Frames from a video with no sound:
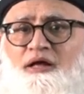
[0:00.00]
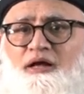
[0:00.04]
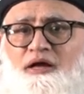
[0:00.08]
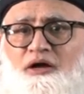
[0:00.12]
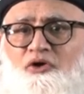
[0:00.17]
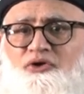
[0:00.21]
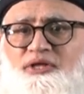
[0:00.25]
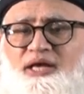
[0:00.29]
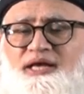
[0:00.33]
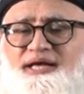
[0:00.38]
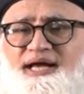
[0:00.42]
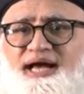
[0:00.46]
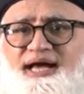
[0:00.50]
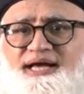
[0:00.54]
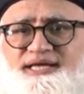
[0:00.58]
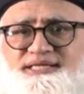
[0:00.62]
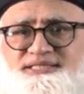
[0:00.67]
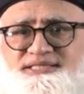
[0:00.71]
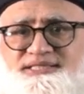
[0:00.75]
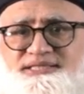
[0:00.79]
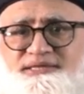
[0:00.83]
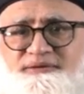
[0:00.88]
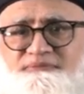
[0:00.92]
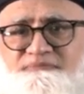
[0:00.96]
Okay
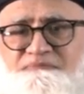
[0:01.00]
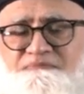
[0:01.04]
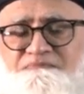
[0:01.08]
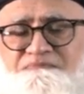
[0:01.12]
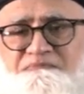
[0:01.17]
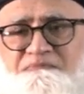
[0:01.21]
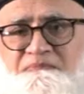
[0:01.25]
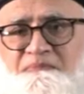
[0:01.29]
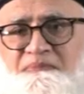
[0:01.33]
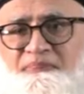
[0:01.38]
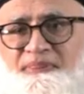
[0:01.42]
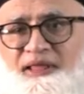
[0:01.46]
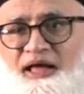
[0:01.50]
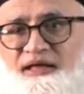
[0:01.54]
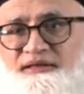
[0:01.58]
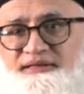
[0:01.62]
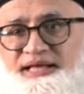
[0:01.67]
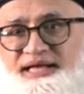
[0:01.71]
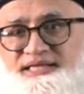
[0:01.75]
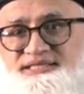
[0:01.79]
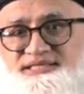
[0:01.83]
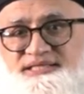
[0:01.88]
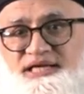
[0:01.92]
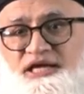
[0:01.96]
guys,
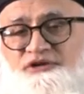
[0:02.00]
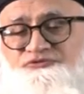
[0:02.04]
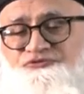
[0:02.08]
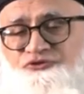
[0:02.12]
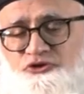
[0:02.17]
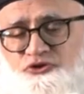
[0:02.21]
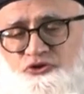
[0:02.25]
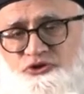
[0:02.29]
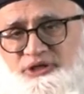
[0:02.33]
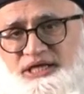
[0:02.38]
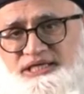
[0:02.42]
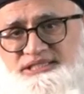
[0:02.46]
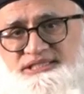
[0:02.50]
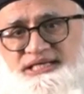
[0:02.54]
that's it for today's